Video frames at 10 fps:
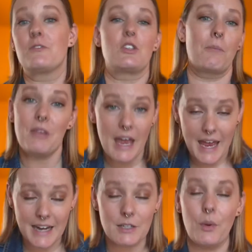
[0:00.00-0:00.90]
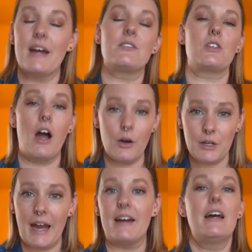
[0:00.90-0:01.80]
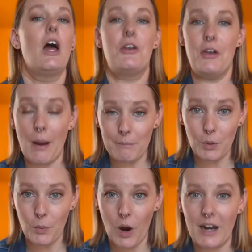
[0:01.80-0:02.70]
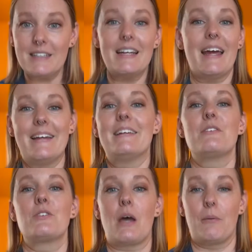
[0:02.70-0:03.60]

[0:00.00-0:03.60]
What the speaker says: So anyways, okay, number one is